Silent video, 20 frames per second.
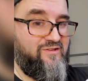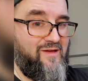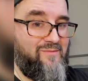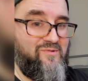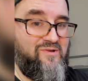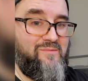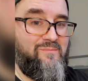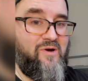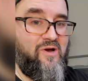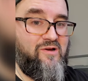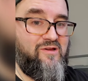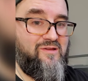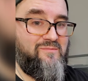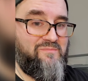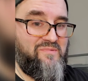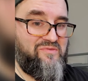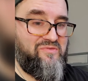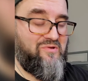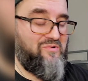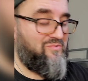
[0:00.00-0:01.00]
coming to market,
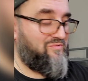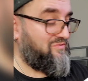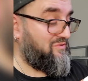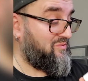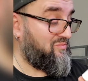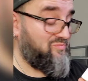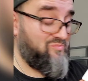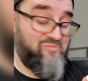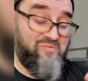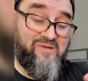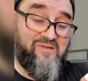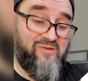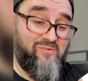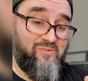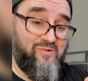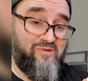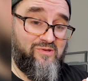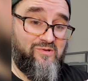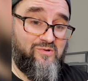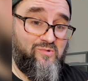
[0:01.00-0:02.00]
but they're really,
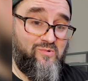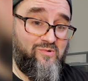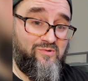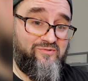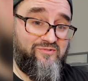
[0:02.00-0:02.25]
really cool.